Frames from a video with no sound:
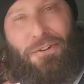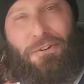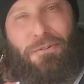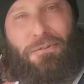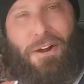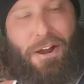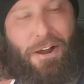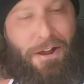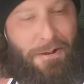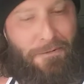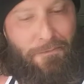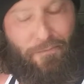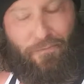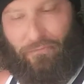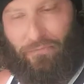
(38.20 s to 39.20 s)
About to
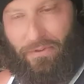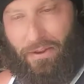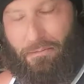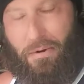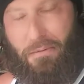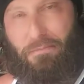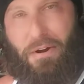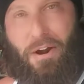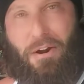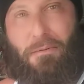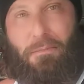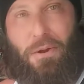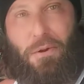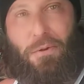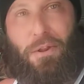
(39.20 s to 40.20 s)
uh, prepare
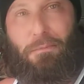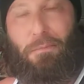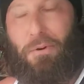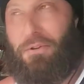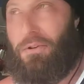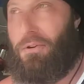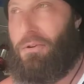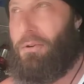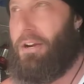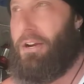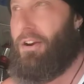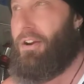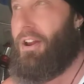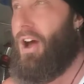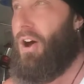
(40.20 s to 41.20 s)
meal number two
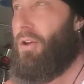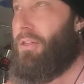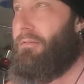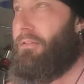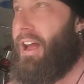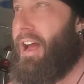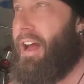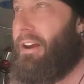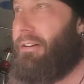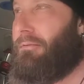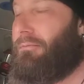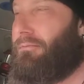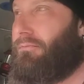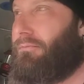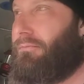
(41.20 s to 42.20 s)
here now in the
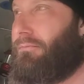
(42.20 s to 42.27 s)
van.